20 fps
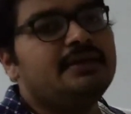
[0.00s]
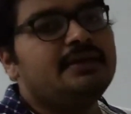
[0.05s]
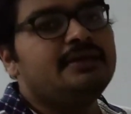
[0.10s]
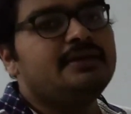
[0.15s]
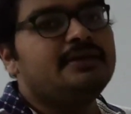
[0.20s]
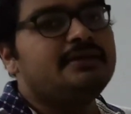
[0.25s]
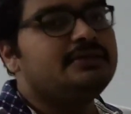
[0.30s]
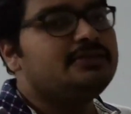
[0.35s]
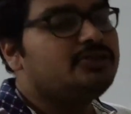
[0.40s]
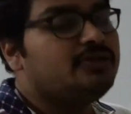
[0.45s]

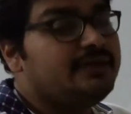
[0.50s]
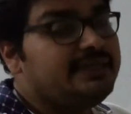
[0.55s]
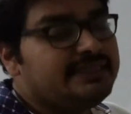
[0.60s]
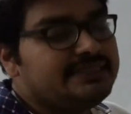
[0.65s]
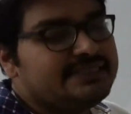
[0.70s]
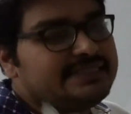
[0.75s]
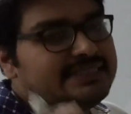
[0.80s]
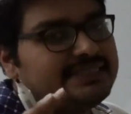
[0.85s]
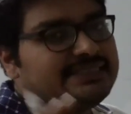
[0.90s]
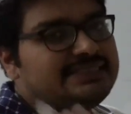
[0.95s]
So in
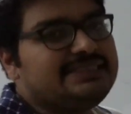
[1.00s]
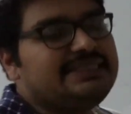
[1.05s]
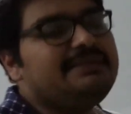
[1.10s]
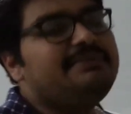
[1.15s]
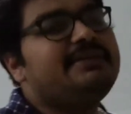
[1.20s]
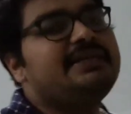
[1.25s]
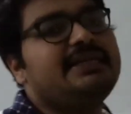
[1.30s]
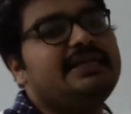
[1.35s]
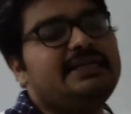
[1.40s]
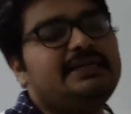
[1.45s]
60
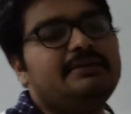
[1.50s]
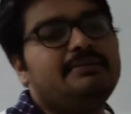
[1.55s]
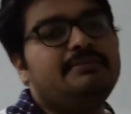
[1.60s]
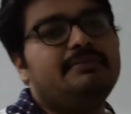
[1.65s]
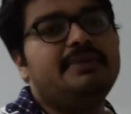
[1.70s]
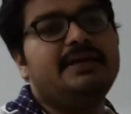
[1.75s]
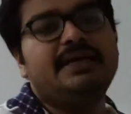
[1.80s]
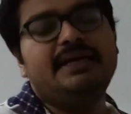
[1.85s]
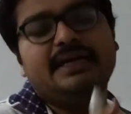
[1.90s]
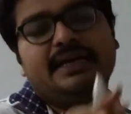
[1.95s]
minutes,
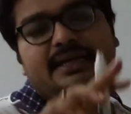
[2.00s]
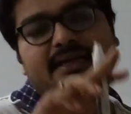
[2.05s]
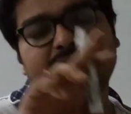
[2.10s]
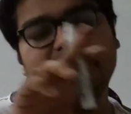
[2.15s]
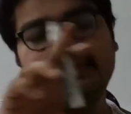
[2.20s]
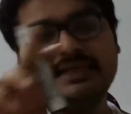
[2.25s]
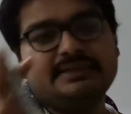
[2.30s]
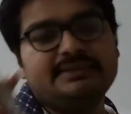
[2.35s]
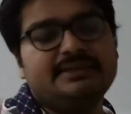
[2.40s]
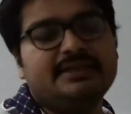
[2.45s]
minute hand
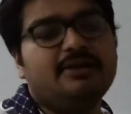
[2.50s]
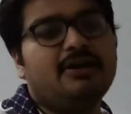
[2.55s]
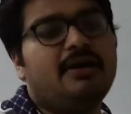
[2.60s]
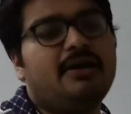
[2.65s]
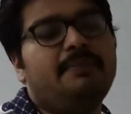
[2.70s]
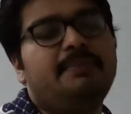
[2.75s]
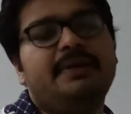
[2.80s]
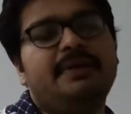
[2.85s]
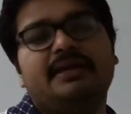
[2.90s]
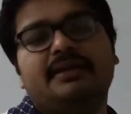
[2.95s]
takes a
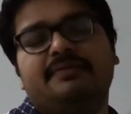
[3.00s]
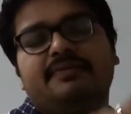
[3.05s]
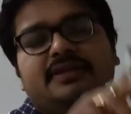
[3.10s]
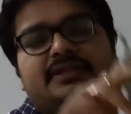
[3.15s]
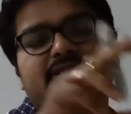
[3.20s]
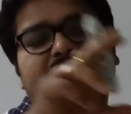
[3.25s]
complete revolution.